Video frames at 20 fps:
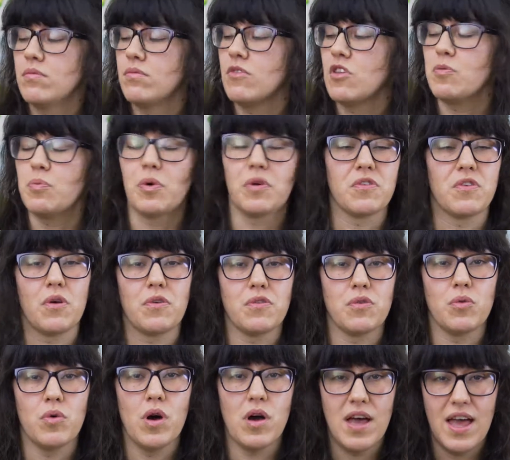This book is
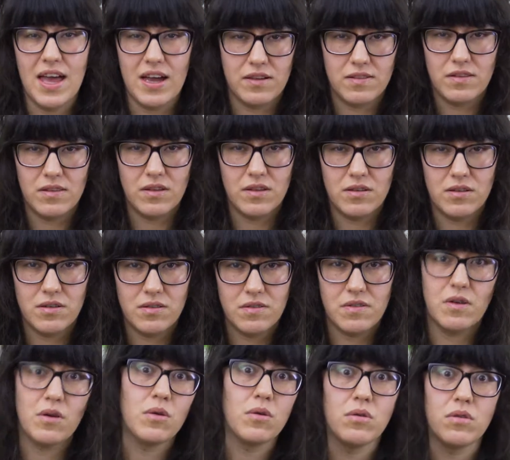also excellent,
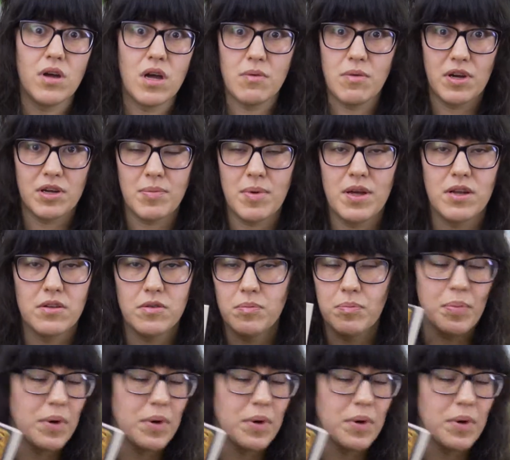so I recommend,